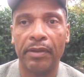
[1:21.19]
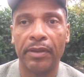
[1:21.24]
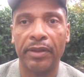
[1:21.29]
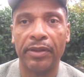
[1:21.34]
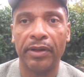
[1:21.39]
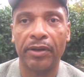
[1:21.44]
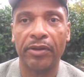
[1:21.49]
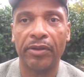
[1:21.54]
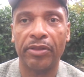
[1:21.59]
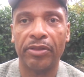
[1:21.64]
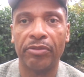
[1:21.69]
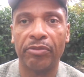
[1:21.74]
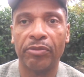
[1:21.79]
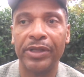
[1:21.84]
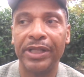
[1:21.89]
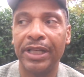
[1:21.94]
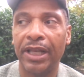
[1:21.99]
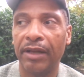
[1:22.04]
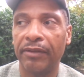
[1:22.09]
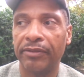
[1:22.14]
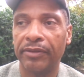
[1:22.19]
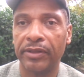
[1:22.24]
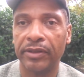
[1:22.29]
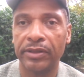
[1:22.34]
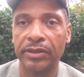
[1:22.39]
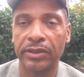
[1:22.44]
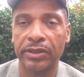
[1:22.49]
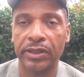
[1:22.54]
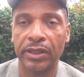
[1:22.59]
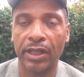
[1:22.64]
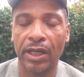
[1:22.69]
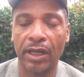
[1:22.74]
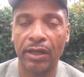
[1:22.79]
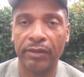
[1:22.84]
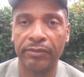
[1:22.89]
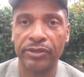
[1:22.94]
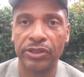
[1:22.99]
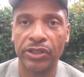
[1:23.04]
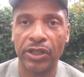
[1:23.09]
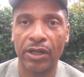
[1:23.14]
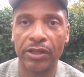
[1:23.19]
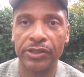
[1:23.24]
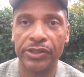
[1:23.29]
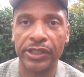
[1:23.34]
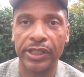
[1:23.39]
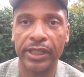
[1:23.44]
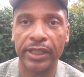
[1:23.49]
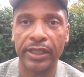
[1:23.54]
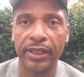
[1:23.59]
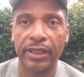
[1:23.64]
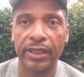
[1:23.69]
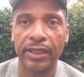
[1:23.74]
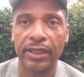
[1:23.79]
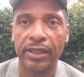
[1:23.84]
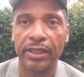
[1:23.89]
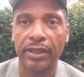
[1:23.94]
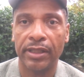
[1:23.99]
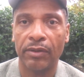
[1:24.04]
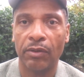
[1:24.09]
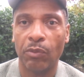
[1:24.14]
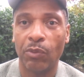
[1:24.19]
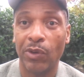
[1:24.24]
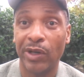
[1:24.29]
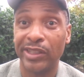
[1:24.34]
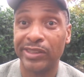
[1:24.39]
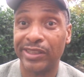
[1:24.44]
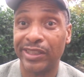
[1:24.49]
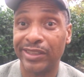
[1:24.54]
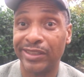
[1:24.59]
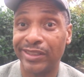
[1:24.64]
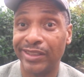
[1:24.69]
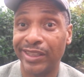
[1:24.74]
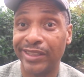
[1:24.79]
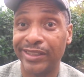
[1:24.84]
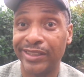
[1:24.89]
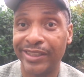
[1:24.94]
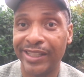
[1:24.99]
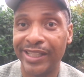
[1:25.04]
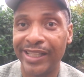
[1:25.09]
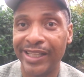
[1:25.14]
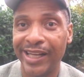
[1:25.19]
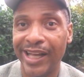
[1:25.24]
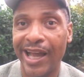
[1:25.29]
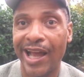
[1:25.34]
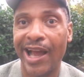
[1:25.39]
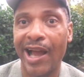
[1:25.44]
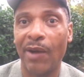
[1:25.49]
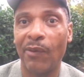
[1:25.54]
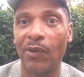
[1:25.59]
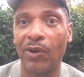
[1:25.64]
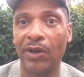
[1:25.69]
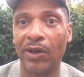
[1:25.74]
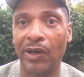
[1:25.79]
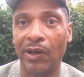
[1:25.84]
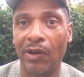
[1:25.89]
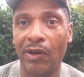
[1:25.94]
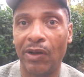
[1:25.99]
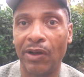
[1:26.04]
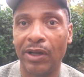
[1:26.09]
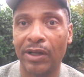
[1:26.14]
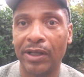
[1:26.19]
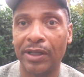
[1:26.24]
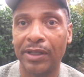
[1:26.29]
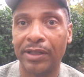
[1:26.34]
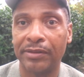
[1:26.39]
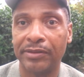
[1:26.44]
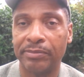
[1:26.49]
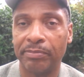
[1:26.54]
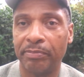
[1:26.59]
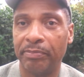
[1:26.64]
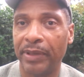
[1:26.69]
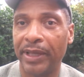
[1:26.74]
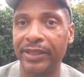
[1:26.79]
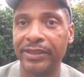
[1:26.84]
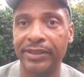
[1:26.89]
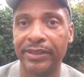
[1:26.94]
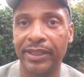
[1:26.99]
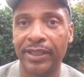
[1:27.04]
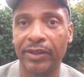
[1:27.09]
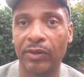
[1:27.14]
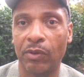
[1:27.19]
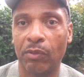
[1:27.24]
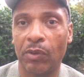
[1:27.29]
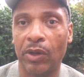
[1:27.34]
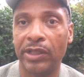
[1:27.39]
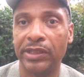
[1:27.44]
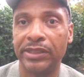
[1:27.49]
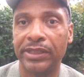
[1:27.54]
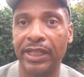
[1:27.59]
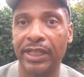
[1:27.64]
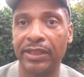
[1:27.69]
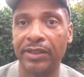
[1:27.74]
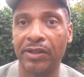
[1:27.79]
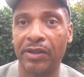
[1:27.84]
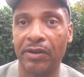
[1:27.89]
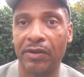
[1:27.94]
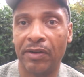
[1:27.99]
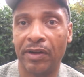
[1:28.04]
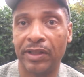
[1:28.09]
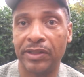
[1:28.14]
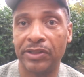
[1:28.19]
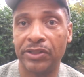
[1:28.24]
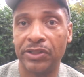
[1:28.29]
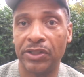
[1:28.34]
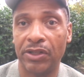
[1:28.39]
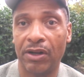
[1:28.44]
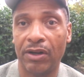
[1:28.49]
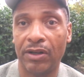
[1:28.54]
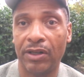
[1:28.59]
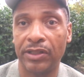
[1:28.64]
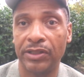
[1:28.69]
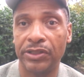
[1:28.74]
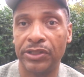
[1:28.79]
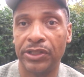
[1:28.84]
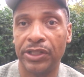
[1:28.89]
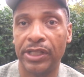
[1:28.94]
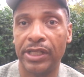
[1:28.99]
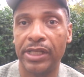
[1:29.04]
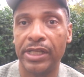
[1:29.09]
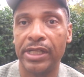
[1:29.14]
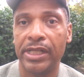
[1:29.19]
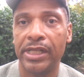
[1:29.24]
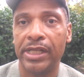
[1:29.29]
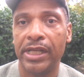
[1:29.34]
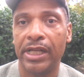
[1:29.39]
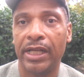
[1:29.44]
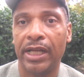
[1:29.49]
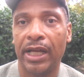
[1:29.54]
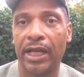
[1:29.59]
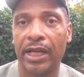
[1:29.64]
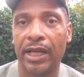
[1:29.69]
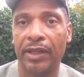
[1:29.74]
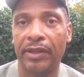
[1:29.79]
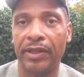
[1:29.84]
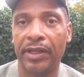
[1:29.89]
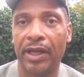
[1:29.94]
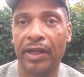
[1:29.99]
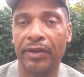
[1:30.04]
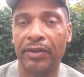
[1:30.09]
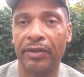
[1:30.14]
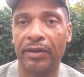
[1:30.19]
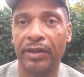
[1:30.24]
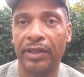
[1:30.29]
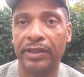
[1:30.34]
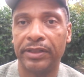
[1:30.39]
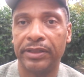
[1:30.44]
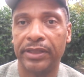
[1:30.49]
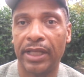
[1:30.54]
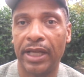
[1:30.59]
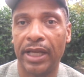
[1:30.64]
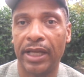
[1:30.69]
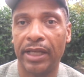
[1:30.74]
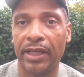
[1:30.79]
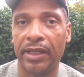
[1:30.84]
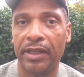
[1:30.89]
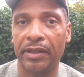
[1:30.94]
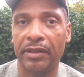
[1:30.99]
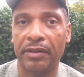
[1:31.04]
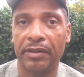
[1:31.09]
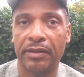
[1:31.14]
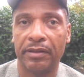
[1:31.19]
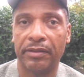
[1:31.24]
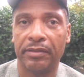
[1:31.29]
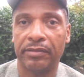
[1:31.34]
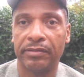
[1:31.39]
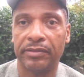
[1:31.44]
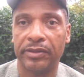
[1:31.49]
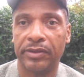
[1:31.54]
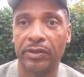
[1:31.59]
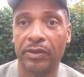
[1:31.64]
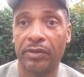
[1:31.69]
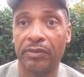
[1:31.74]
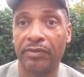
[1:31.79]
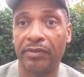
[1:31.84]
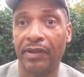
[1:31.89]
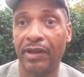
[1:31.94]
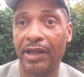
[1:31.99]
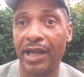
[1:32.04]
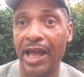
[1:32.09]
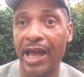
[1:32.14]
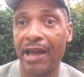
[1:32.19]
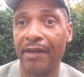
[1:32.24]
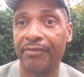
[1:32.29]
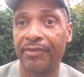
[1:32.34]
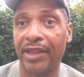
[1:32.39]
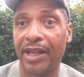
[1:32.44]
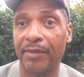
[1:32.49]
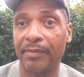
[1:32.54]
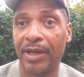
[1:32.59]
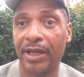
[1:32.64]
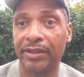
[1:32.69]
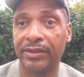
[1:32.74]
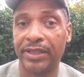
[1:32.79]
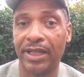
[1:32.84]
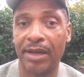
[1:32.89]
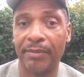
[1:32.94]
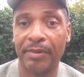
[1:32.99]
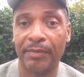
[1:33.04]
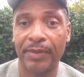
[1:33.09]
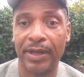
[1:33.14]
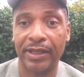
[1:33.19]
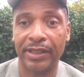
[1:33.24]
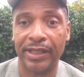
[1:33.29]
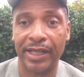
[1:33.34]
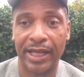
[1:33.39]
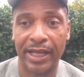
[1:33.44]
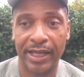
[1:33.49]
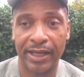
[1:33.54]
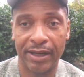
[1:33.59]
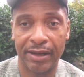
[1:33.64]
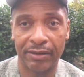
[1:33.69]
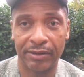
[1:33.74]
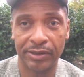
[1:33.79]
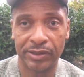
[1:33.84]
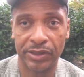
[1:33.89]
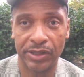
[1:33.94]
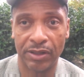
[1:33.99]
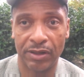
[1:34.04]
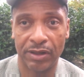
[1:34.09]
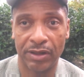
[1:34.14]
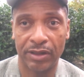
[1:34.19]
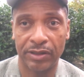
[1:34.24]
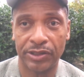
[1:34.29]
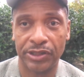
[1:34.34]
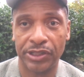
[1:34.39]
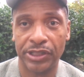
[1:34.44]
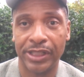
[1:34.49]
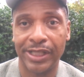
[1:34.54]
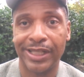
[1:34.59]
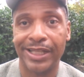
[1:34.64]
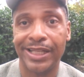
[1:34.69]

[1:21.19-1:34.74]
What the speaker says: There are three levels of charging. One is a 16-hour long basic 110 current charge. The other is a sort of half that amount of time, about an 8-hour charge.